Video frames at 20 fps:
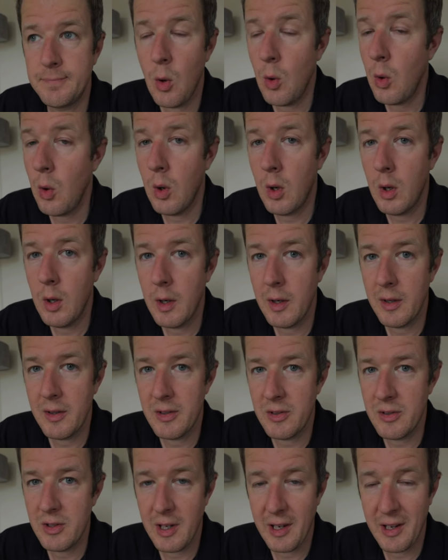Or I
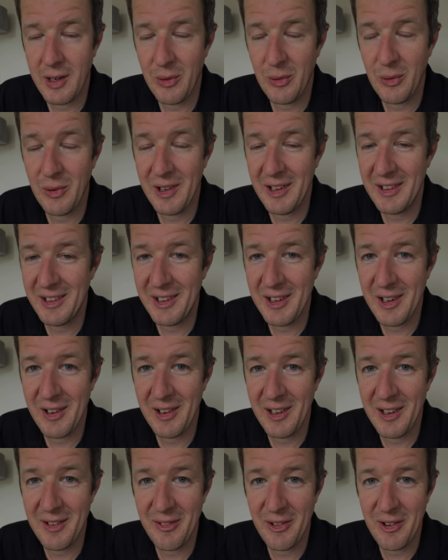just jack it all in and go
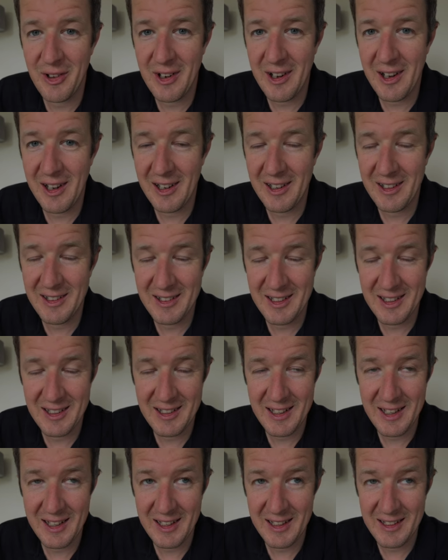and live on an island in
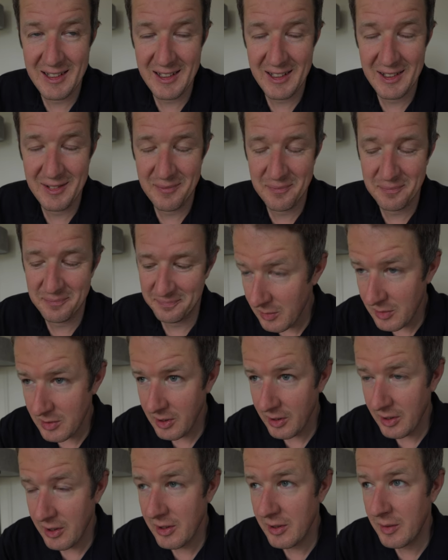Tahiti. which
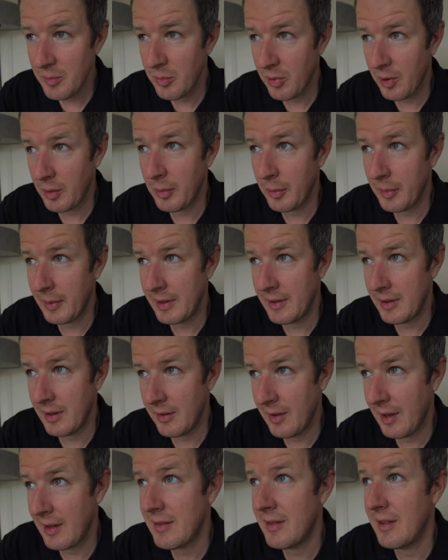I could probably
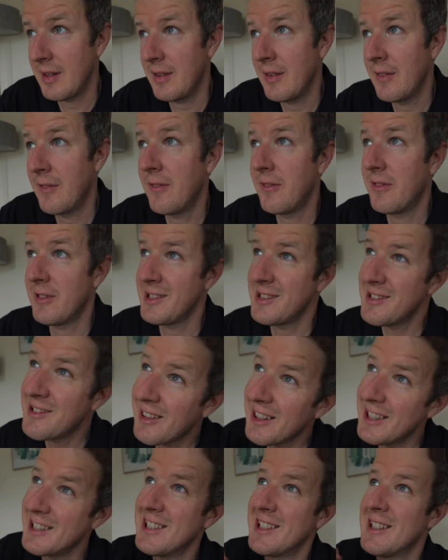do. That's the
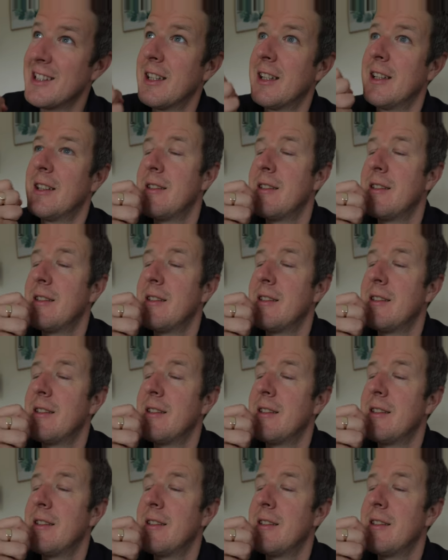frustrating thing.